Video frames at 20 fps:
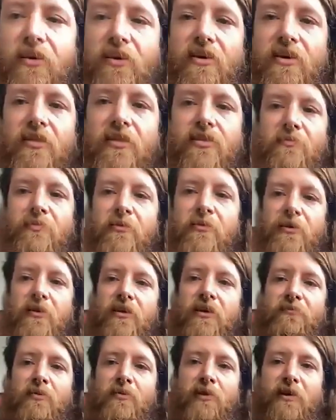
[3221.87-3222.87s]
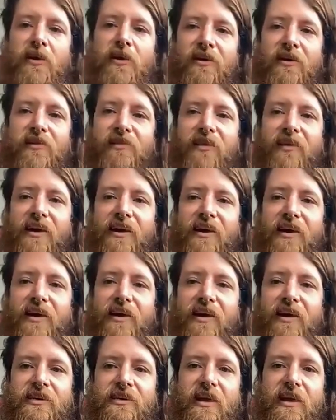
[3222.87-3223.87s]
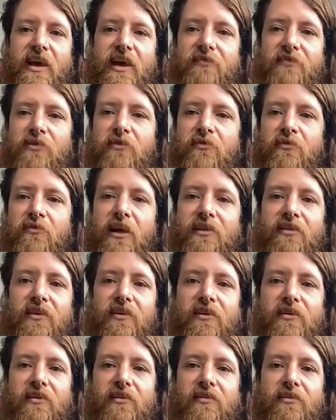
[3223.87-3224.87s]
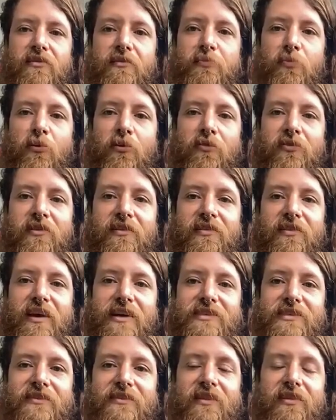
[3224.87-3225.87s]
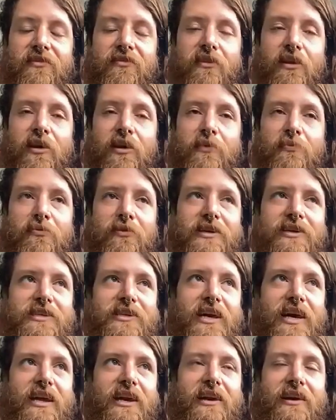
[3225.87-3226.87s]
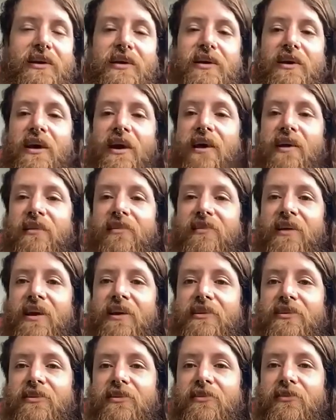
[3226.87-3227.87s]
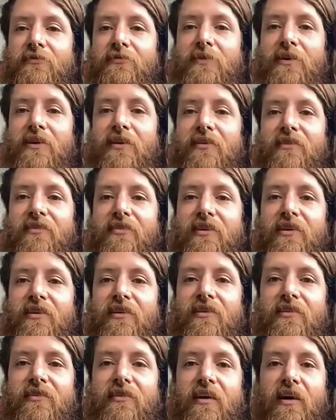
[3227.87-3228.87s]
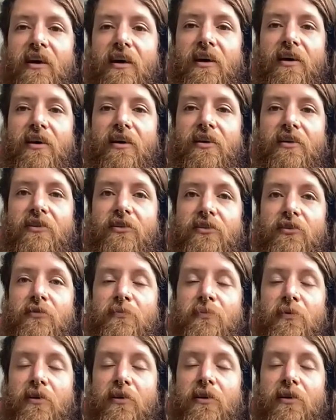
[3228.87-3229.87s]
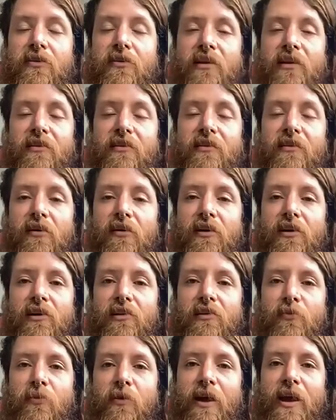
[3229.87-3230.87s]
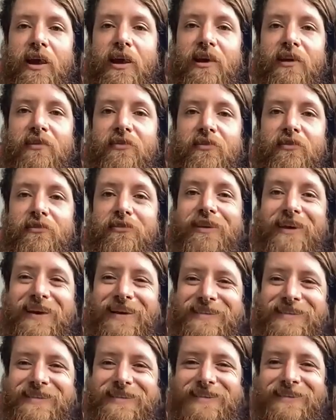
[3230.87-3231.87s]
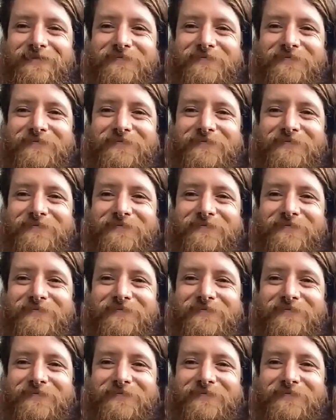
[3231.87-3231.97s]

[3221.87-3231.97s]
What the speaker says: the book, booking a session. And if you like to support these sessions, it's really appreciated. And stay tuned because there's a new book that's on its way soonish.